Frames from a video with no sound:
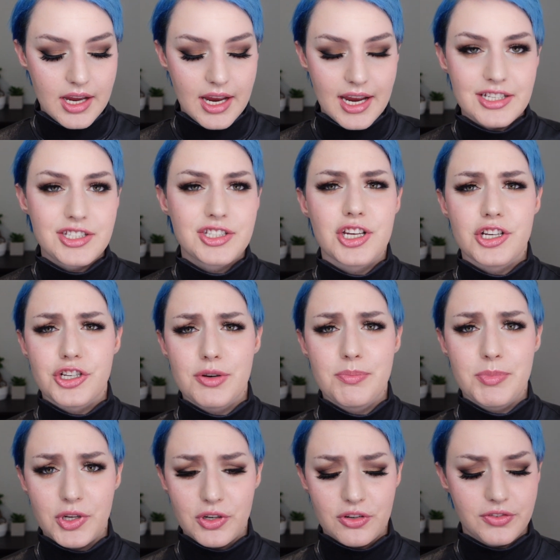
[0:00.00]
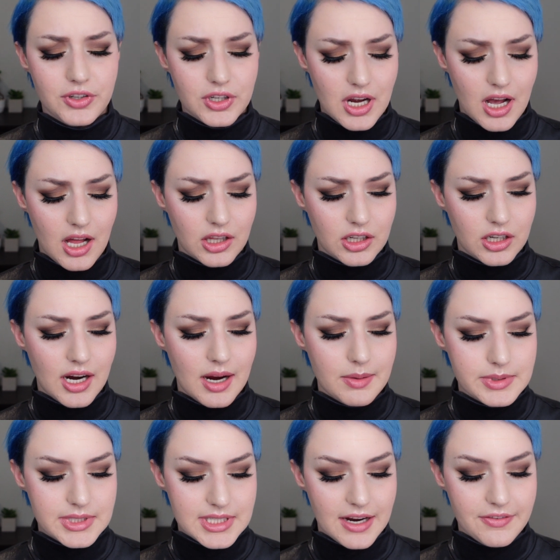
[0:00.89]
It's such a beautiful color.
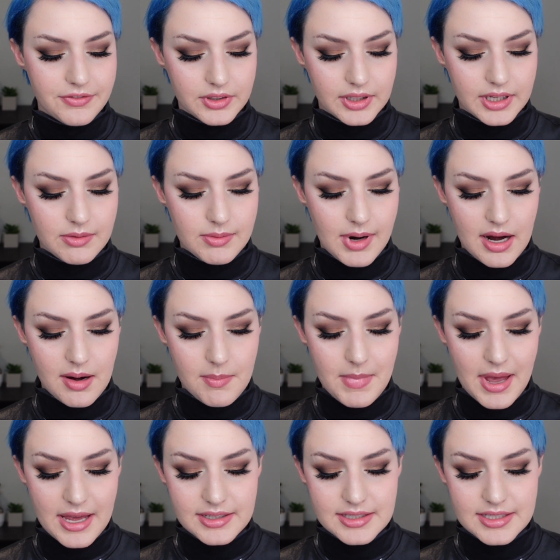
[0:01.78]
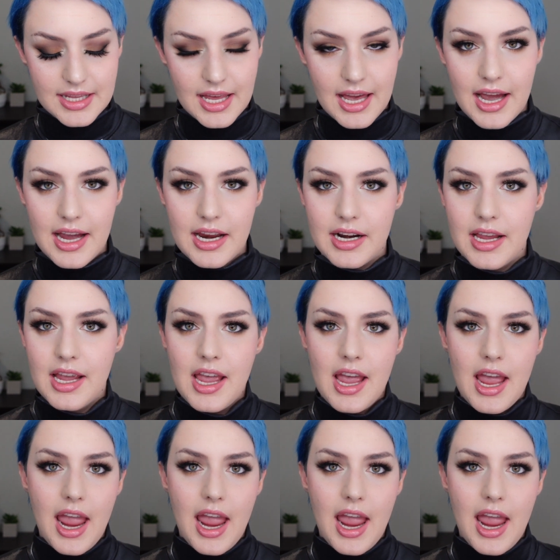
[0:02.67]
I would definitely recommend that.